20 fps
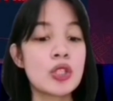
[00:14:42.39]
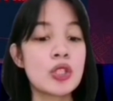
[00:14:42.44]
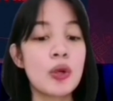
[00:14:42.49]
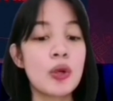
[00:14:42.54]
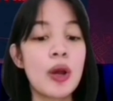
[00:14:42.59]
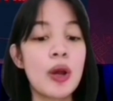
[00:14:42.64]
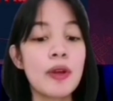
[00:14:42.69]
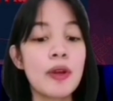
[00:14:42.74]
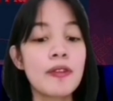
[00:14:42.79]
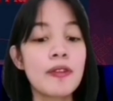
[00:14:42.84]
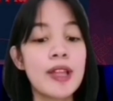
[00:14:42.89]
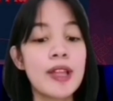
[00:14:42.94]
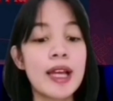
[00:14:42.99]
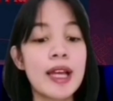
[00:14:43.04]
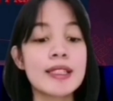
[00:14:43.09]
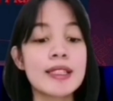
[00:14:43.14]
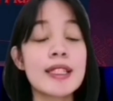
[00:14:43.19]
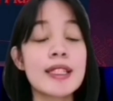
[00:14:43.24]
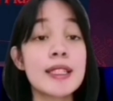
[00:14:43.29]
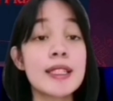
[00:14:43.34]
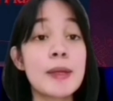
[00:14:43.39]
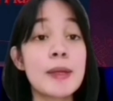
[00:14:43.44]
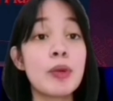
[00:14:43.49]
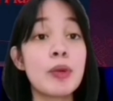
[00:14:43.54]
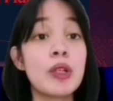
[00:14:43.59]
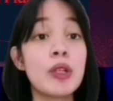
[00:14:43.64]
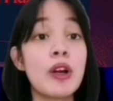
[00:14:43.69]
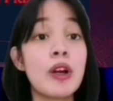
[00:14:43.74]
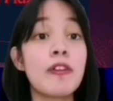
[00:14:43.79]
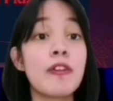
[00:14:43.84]
So our flag is the
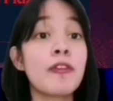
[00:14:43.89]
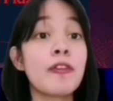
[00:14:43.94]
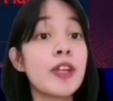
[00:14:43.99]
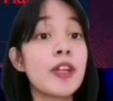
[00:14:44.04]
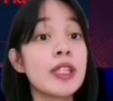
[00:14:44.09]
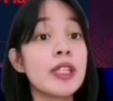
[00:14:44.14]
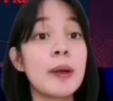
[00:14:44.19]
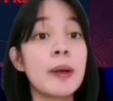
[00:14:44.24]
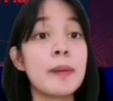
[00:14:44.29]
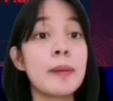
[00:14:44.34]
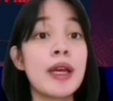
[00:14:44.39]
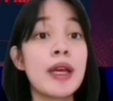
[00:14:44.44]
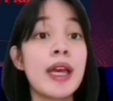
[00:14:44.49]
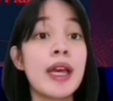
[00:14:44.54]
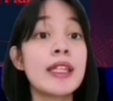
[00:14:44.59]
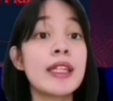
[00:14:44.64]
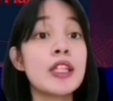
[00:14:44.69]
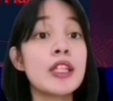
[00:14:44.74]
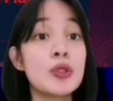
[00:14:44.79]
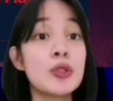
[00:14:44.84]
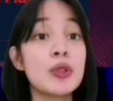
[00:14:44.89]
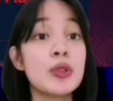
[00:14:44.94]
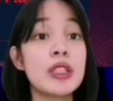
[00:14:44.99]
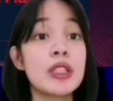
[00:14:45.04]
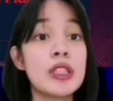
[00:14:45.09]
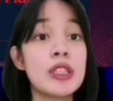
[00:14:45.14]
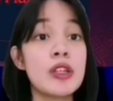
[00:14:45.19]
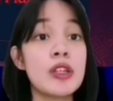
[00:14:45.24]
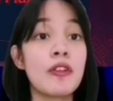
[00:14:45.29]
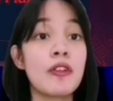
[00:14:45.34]
symbol of freedom and the
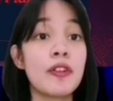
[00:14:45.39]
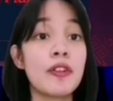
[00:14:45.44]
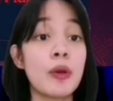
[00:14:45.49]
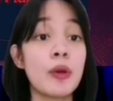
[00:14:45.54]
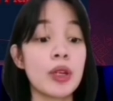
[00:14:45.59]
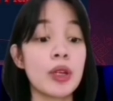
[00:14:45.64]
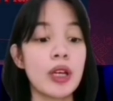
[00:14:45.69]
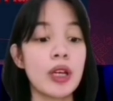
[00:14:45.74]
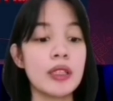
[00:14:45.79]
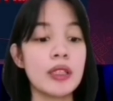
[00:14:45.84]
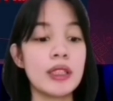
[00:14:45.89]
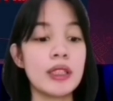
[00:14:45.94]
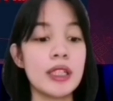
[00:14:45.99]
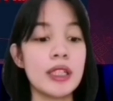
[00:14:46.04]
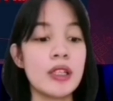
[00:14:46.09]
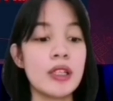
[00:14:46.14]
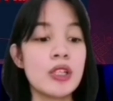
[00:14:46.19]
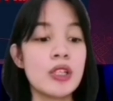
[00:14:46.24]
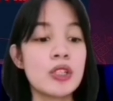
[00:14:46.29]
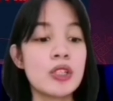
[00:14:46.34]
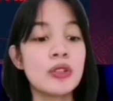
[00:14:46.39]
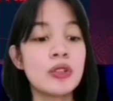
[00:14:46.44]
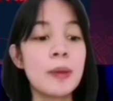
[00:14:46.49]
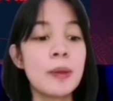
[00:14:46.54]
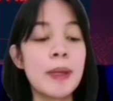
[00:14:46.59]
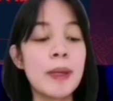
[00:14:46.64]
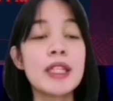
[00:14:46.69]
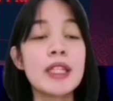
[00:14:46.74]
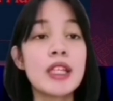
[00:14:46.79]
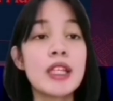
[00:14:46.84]
unity of our country. So
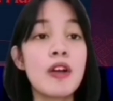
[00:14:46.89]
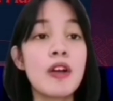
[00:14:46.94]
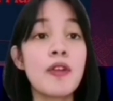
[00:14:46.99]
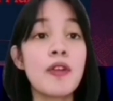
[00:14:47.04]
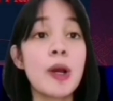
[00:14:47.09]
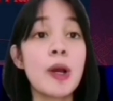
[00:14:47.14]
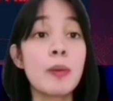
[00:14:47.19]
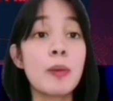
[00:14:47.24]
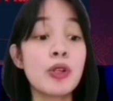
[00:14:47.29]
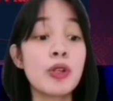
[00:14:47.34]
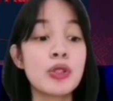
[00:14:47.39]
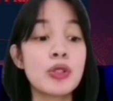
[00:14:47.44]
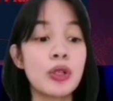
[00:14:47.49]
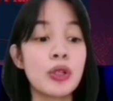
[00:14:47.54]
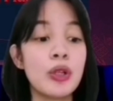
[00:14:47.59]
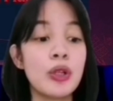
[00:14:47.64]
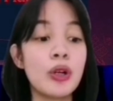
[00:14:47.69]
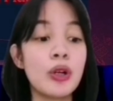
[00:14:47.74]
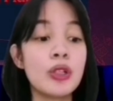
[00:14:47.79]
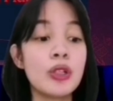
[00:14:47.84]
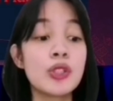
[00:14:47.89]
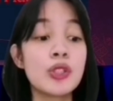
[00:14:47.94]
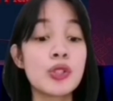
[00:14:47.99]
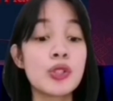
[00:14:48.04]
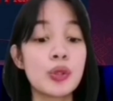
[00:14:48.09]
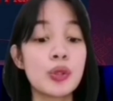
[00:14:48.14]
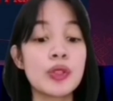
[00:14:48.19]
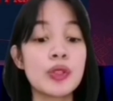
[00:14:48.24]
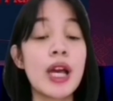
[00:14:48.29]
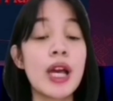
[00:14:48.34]
the painting of Amorsolo also
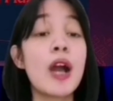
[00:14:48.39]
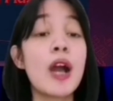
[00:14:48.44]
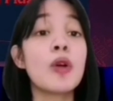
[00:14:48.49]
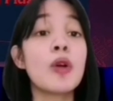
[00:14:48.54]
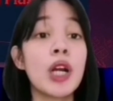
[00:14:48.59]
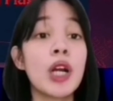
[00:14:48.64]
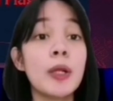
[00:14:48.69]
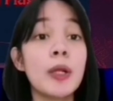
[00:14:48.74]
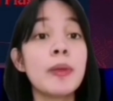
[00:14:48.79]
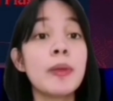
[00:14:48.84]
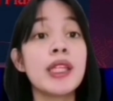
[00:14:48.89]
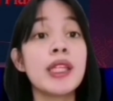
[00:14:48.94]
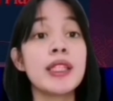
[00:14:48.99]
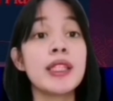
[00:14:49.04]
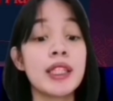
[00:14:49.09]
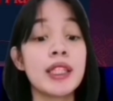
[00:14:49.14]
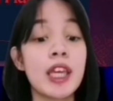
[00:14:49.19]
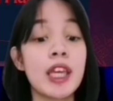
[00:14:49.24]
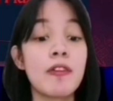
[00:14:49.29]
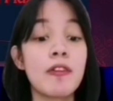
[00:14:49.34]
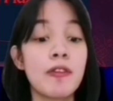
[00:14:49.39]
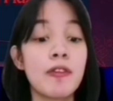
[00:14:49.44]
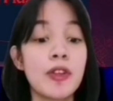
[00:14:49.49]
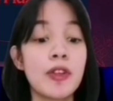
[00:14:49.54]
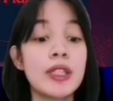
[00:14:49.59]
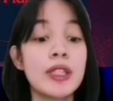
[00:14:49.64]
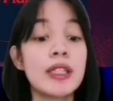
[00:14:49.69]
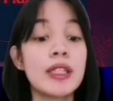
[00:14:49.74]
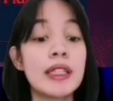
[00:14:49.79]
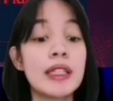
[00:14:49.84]
shows how calm and
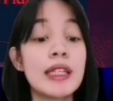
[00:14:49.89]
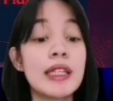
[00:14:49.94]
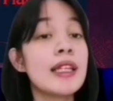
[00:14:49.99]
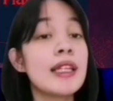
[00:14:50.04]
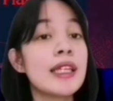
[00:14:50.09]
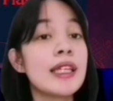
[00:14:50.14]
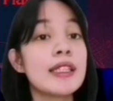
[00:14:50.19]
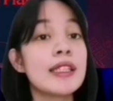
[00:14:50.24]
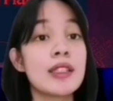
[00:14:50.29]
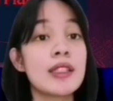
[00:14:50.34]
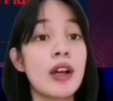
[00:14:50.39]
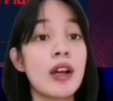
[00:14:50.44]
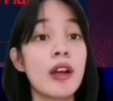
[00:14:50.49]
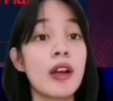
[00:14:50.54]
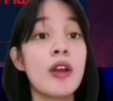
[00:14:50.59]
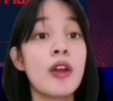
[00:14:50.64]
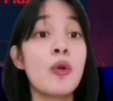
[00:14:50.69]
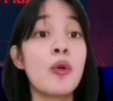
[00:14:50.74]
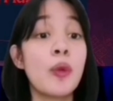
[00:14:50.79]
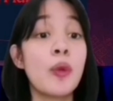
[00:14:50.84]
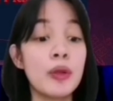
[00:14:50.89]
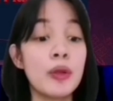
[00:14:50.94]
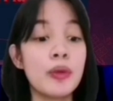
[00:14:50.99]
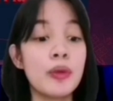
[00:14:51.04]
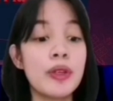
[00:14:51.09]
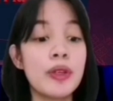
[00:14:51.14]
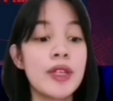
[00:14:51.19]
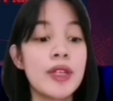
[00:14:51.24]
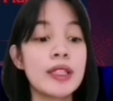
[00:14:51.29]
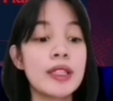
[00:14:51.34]
carefree the three ladies are while
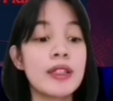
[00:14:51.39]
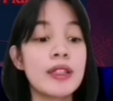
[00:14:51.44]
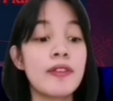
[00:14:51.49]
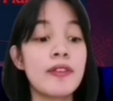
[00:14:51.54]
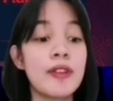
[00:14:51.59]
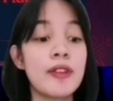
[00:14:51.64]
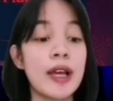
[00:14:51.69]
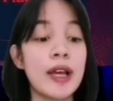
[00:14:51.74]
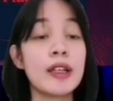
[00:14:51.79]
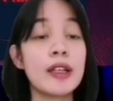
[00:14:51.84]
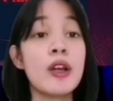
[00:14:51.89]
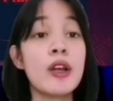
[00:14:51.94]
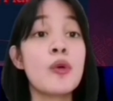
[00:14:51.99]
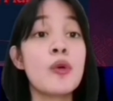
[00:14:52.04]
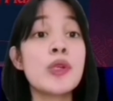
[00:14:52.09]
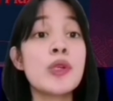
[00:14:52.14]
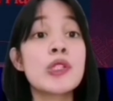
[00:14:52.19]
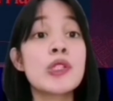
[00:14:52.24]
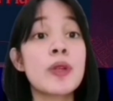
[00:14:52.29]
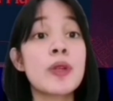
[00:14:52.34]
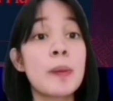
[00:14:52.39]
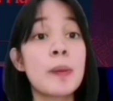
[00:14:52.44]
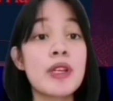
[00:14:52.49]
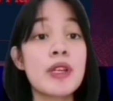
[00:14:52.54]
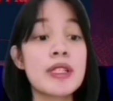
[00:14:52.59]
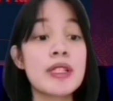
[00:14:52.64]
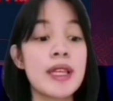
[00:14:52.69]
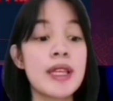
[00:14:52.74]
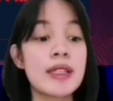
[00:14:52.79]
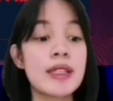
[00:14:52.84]
weaving the flag, which
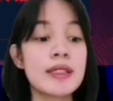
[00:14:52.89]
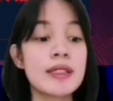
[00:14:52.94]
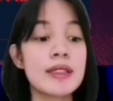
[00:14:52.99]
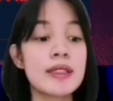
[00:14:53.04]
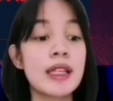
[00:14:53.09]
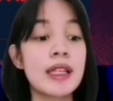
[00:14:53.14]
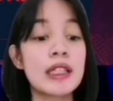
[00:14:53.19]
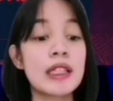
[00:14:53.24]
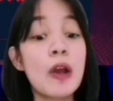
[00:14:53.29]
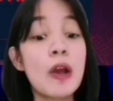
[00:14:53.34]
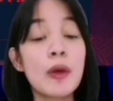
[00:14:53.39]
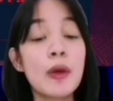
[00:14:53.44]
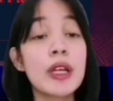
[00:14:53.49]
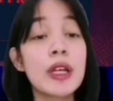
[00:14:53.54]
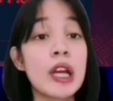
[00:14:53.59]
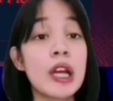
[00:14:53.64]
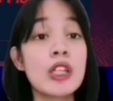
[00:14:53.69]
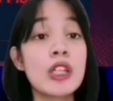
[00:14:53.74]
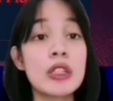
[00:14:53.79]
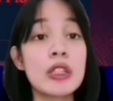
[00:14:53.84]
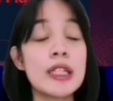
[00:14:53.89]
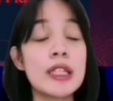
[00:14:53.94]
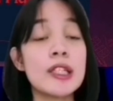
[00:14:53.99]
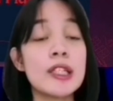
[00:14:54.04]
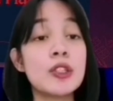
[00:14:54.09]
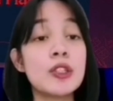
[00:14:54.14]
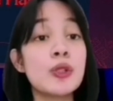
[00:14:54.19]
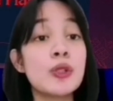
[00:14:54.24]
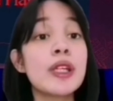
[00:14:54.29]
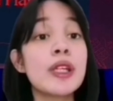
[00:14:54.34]
represents that our
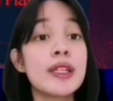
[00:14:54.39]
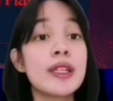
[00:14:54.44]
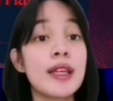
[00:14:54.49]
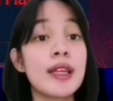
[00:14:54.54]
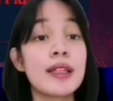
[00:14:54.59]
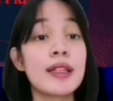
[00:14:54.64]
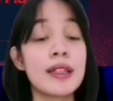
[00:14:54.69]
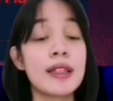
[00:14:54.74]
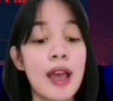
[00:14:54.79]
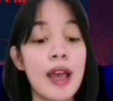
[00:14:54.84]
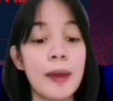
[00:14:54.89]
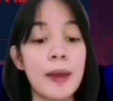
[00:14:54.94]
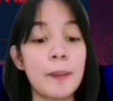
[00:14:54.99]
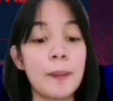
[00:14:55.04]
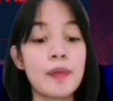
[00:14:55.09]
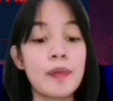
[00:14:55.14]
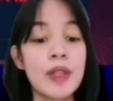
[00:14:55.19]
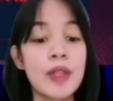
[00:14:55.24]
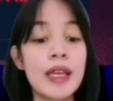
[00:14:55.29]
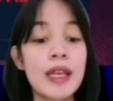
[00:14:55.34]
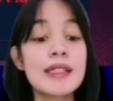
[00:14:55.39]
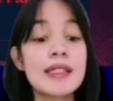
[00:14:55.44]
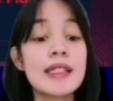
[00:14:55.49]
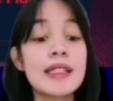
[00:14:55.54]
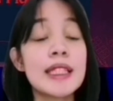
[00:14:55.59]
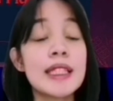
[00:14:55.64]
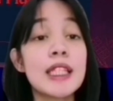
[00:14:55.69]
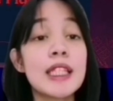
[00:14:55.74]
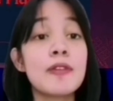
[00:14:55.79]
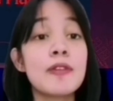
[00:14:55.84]
country during that time is
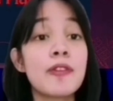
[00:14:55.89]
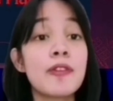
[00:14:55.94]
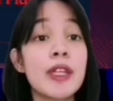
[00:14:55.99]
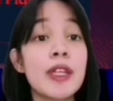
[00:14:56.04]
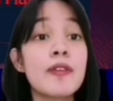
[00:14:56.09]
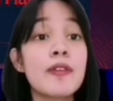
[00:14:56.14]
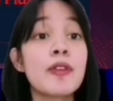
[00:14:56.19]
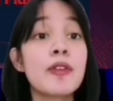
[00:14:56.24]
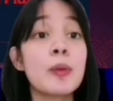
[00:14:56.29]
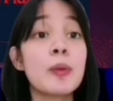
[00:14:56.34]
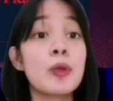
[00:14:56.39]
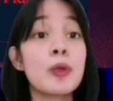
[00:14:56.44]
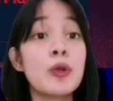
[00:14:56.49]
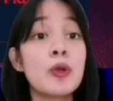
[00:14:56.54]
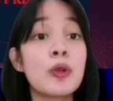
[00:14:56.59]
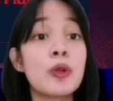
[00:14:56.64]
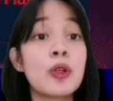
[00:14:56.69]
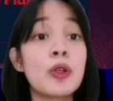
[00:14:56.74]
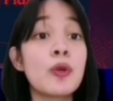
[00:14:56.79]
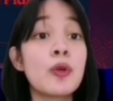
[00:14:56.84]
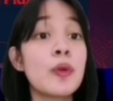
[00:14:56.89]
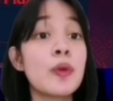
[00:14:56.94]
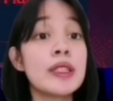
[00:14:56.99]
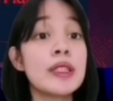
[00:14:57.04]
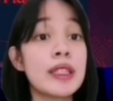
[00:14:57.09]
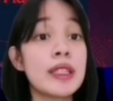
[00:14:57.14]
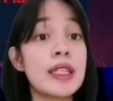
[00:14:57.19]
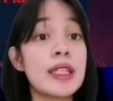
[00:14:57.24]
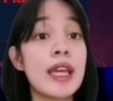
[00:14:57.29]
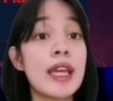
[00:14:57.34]
indeed free from
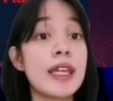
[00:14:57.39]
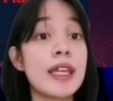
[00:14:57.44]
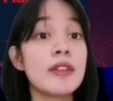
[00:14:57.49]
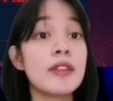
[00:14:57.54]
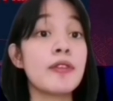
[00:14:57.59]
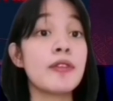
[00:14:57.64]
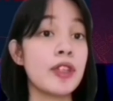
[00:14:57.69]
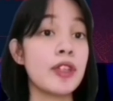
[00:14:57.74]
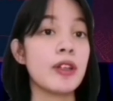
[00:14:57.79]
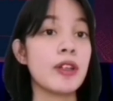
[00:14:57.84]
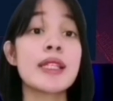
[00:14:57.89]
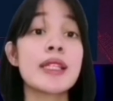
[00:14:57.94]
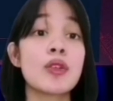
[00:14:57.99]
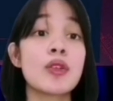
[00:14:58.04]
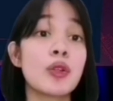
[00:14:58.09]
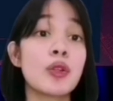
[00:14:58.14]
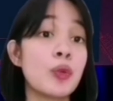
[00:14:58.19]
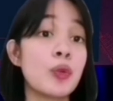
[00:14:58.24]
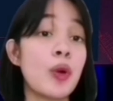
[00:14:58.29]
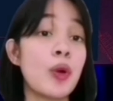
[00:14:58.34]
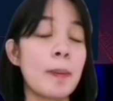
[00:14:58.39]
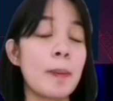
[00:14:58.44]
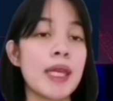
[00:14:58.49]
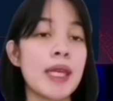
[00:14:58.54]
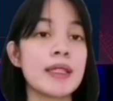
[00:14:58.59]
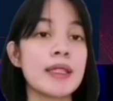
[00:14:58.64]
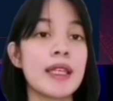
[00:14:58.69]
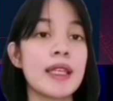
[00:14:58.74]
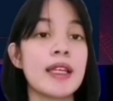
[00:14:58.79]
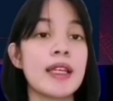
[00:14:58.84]
cruelty and fear. Or Duha
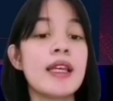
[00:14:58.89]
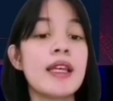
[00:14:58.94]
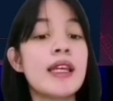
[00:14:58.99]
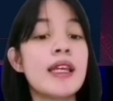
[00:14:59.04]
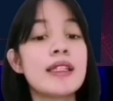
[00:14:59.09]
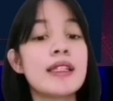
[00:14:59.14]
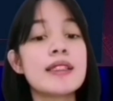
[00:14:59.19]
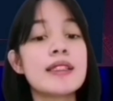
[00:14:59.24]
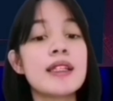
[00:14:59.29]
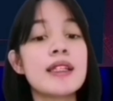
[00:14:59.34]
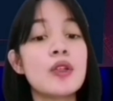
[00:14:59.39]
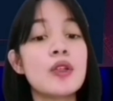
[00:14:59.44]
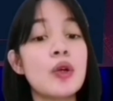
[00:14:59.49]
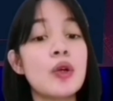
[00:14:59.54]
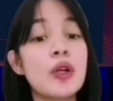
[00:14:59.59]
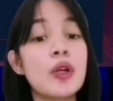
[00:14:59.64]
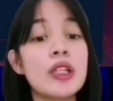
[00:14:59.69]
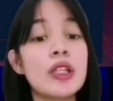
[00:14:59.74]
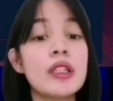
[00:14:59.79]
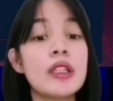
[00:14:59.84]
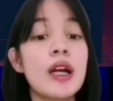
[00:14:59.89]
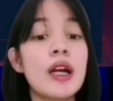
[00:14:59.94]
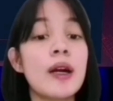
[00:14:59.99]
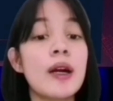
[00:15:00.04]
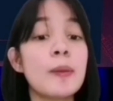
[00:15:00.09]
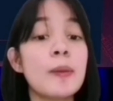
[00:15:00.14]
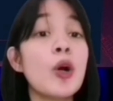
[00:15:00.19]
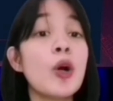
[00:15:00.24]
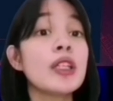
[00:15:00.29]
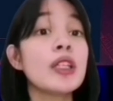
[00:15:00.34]
painting. It is an oil
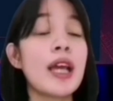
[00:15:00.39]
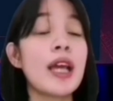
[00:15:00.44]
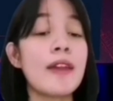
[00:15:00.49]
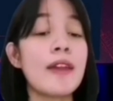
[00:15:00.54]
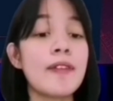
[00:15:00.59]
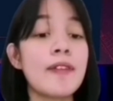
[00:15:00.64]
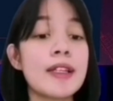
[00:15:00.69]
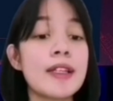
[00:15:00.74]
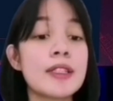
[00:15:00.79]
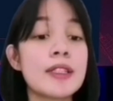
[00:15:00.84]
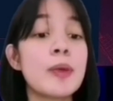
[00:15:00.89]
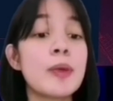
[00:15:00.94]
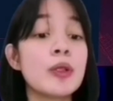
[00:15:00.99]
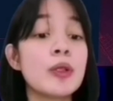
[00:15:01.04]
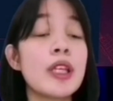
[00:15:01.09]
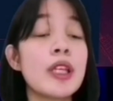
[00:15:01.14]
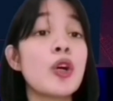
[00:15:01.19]
on canvas